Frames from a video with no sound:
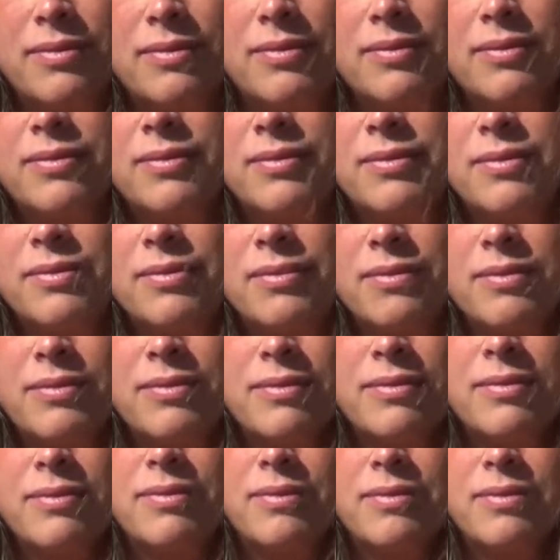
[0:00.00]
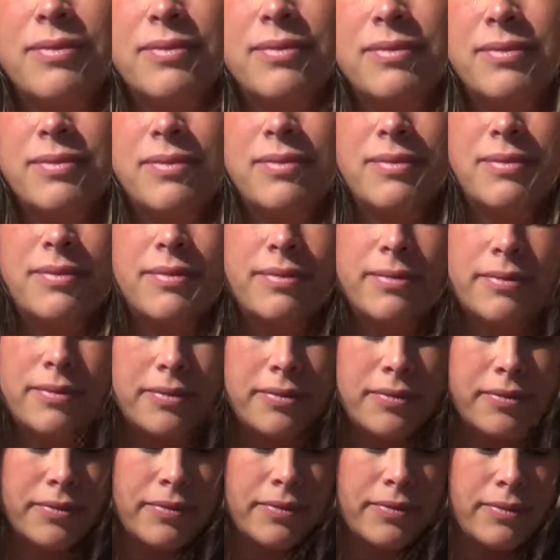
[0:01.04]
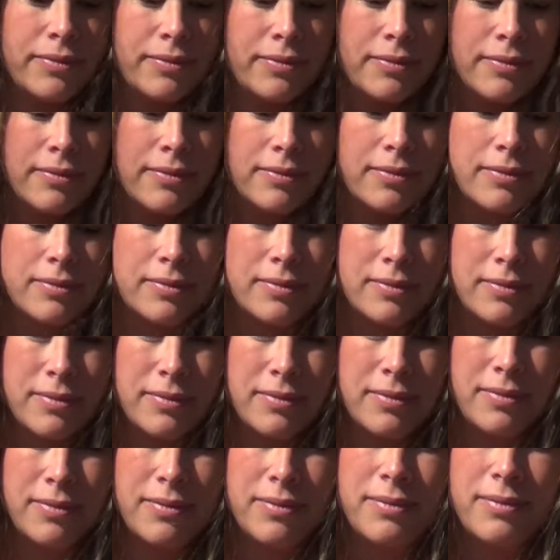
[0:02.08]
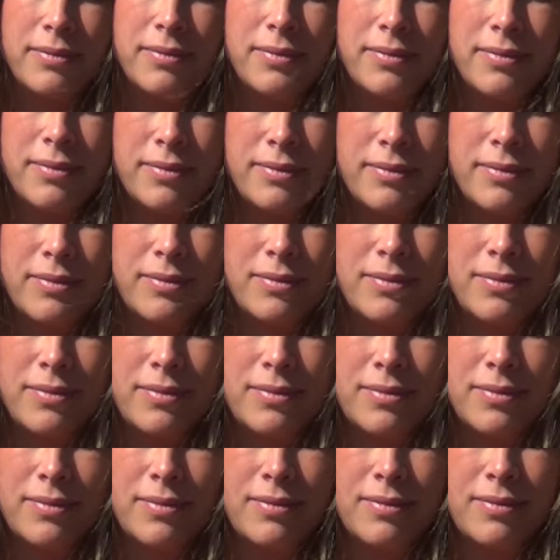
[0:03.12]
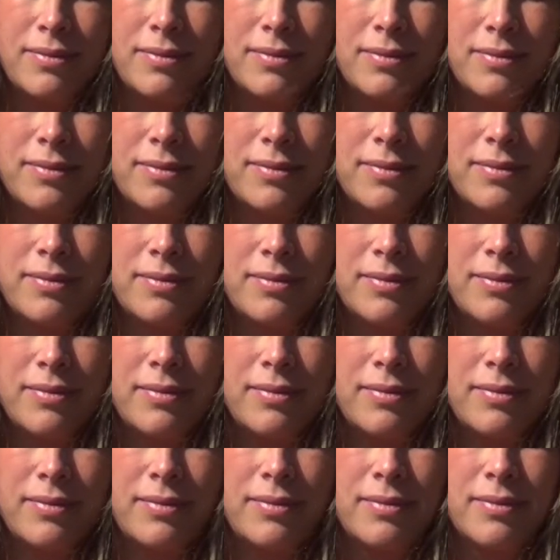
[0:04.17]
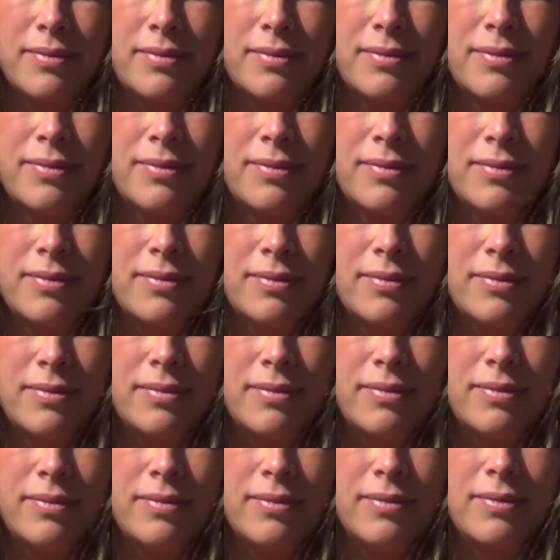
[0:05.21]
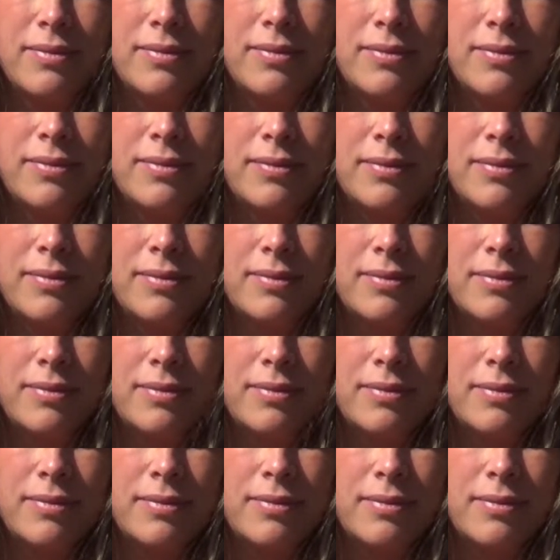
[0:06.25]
No words are spoken by the person on screen.